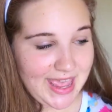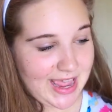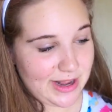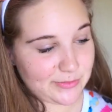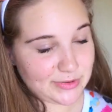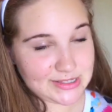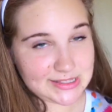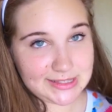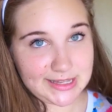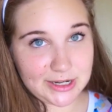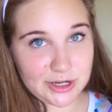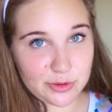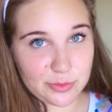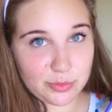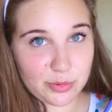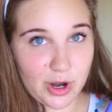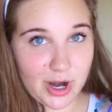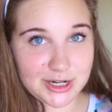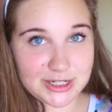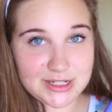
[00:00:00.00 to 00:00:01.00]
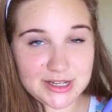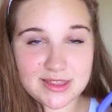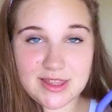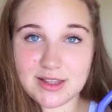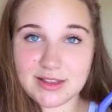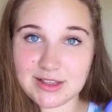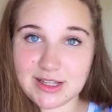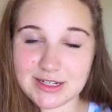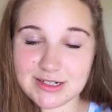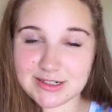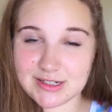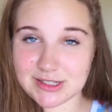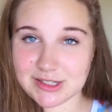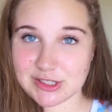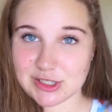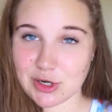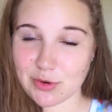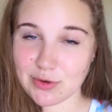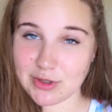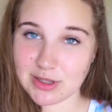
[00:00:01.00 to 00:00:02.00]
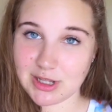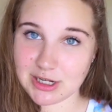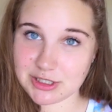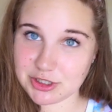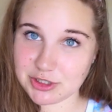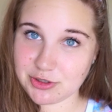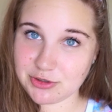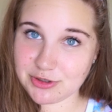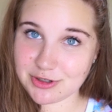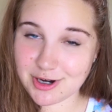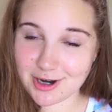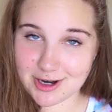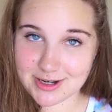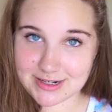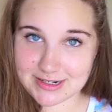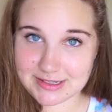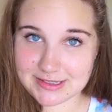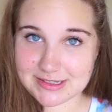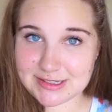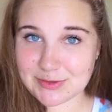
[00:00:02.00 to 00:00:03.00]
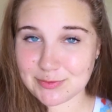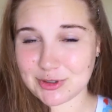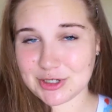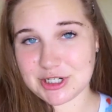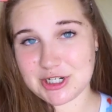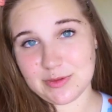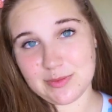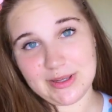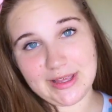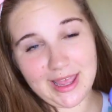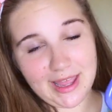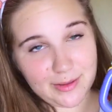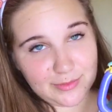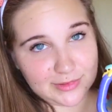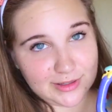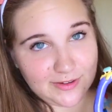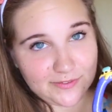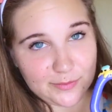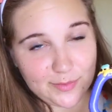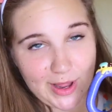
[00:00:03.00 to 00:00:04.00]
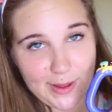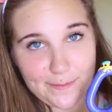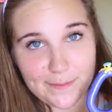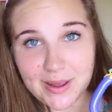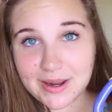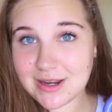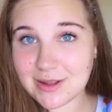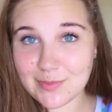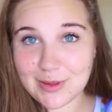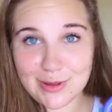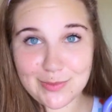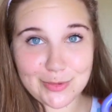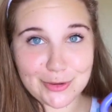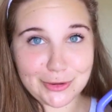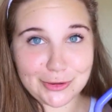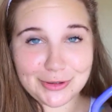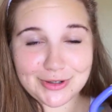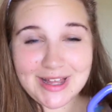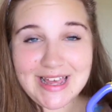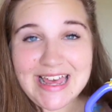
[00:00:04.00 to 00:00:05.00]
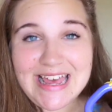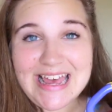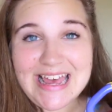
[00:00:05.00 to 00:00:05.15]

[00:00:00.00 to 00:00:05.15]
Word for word: and was later brought to the London Zoological Gardens where she became loved by many people